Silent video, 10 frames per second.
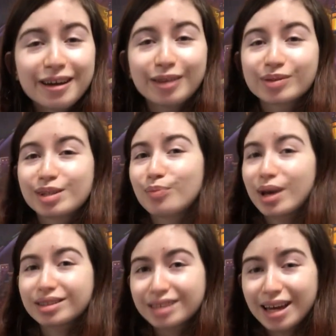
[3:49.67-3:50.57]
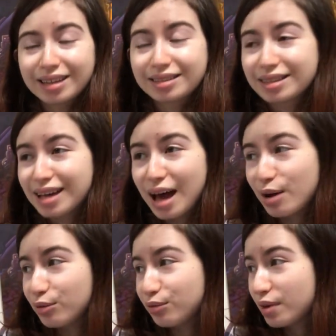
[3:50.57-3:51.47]
It was the best hand
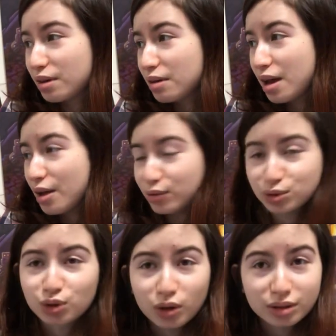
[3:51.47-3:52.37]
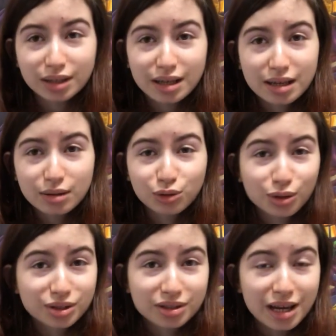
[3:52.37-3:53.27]
I've ever drawn to
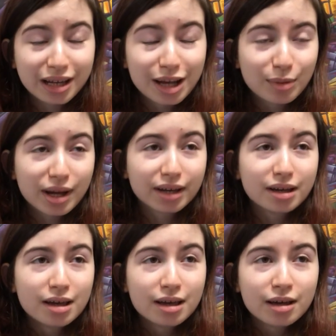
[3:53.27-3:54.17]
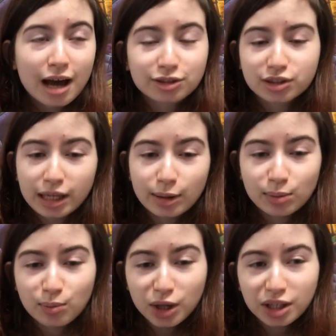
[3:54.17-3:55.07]
this day, and I'm like, I just
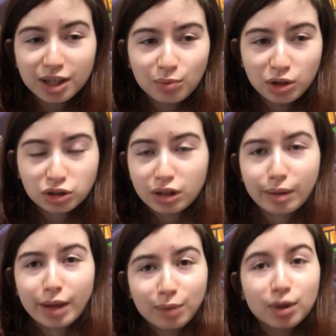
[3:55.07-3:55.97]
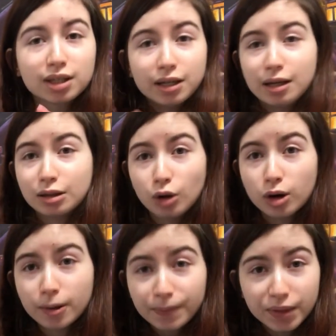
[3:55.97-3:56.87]
sent Milky a picture, and I'm like, Milky,
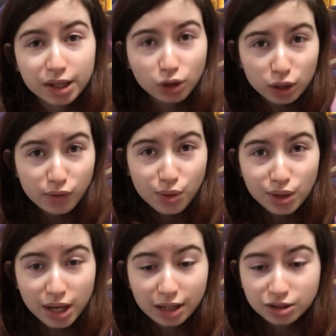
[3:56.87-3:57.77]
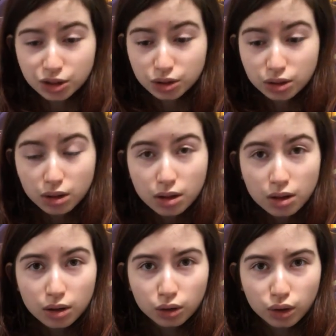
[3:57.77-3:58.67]
ignore everything else, just
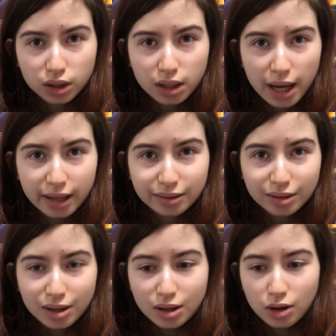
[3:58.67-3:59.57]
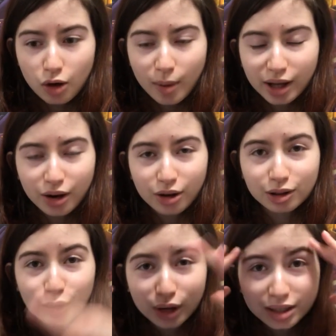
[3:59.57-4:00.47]
look at the hand. Oh my
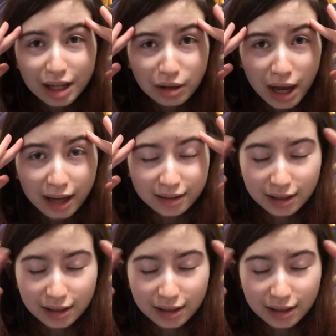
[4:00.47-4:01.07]
god, look at that hand.